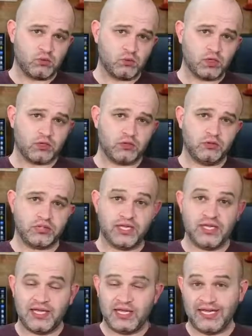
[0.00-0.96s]
recruit
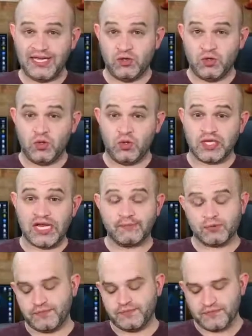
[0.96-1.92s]
a new camper.